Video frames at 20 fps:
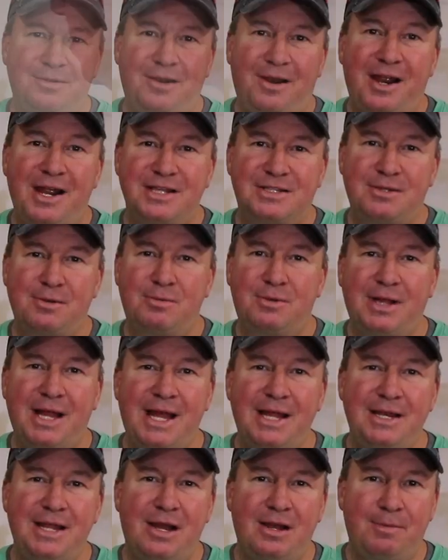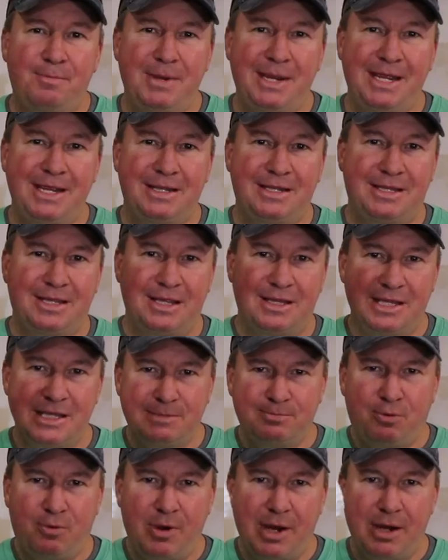All right, so I'm glad now to be to
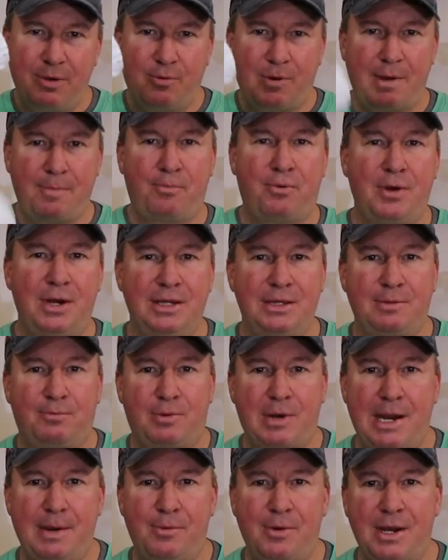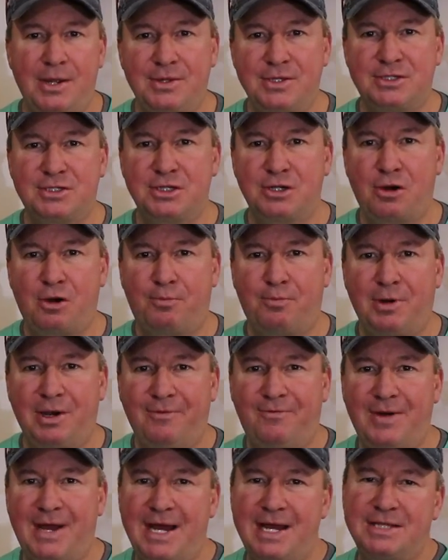this point where I'm putting the primer on. This should go
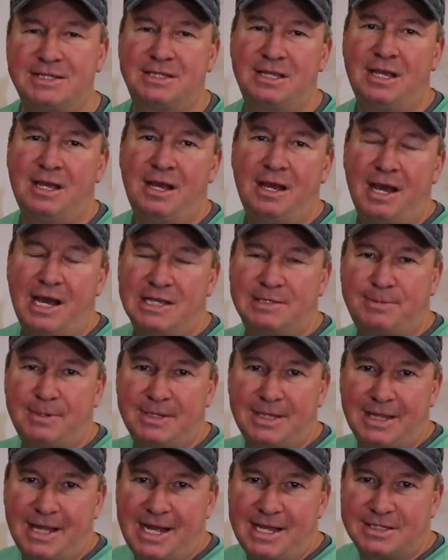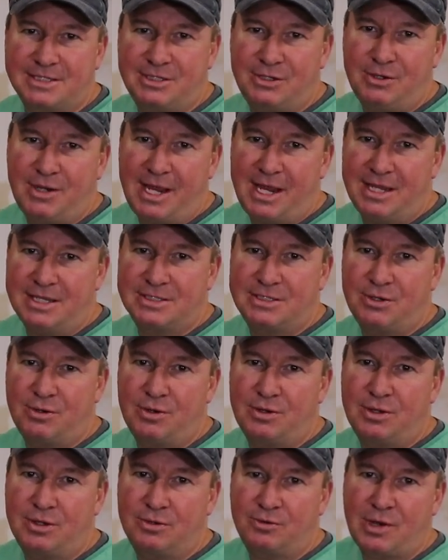pretty fast. I spent the last two days
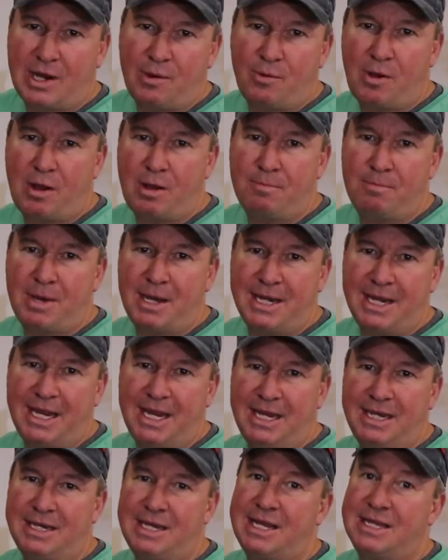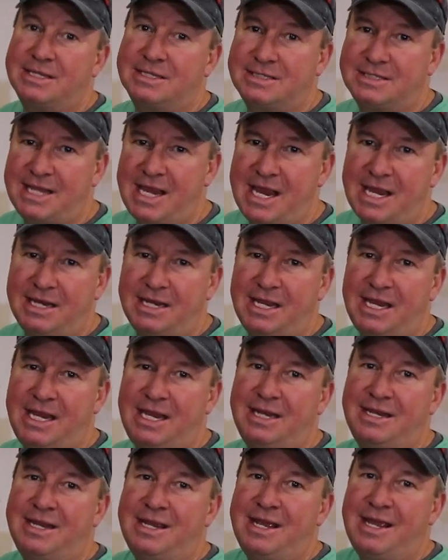doing drywall mudding and
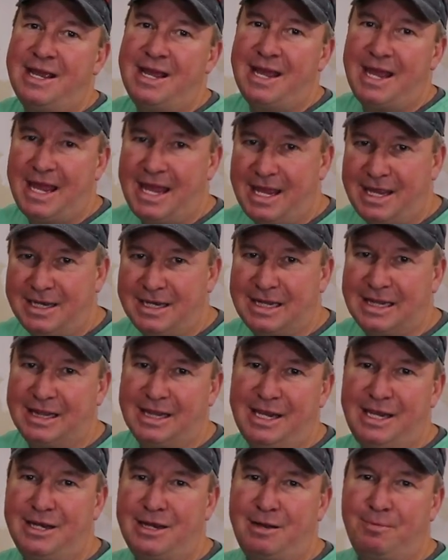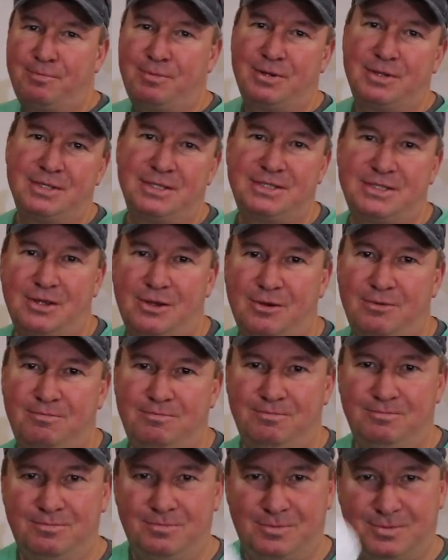sanding and cleanup.
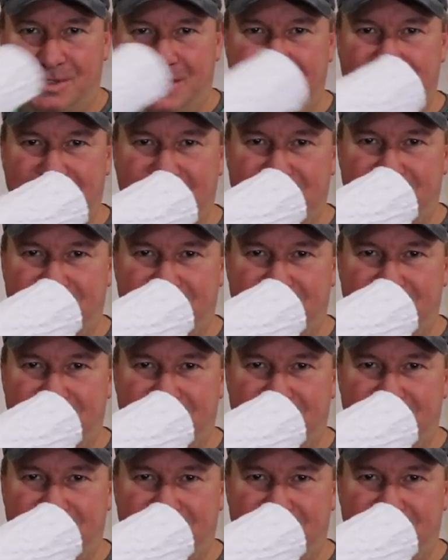So let's get